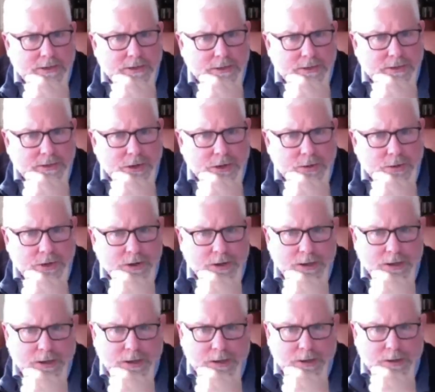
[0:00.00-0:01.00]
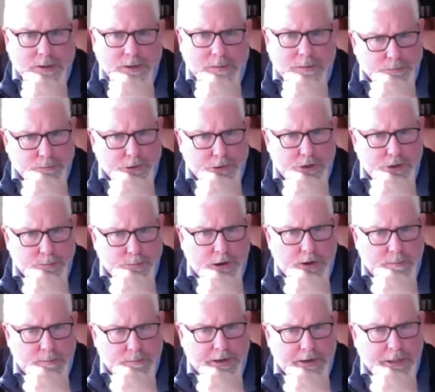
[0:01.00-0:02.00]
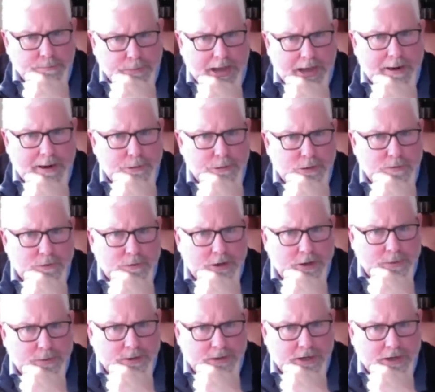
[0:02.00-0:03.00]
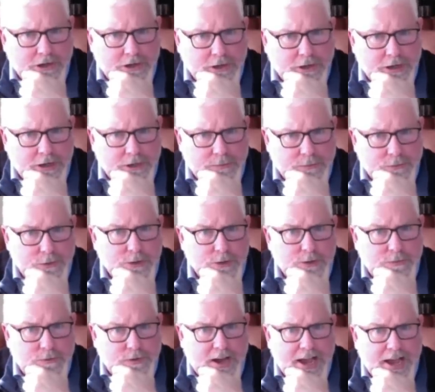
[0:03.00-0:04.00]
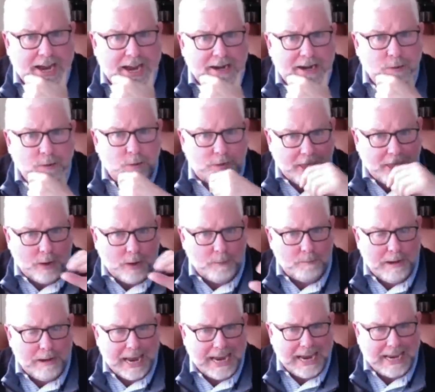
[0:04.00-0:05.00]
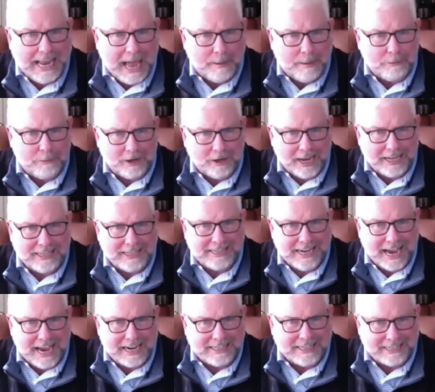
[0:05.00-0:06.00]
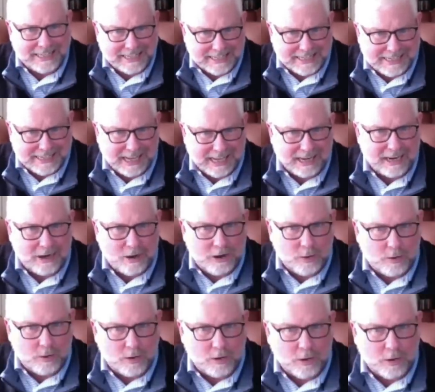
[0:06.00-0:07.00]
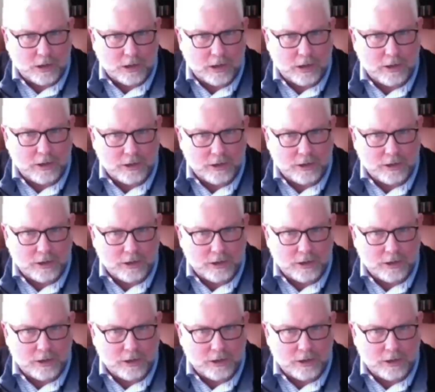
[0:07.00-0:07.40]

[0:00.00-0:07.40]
And so Berkshire bought a big bond portfolio, essentially diversified without paying capital gains taxes and selling Coca-Cola,